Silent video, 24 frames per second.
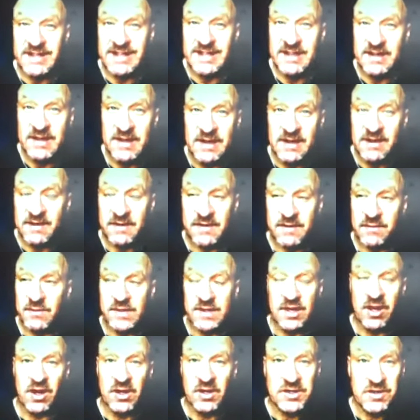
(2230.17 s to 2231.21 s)
the, the
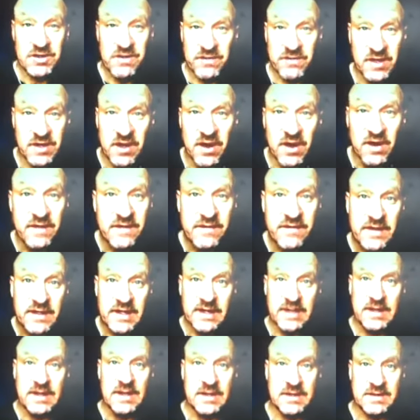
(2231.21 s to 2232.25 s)
altar of the god of
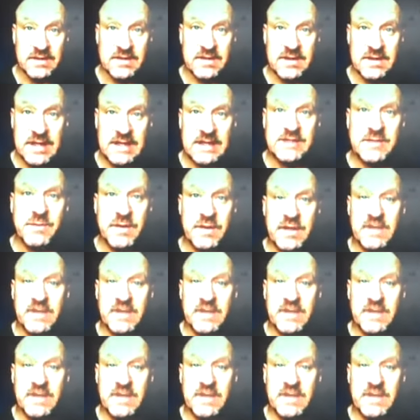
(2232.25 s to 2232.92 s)
guilt. That's what you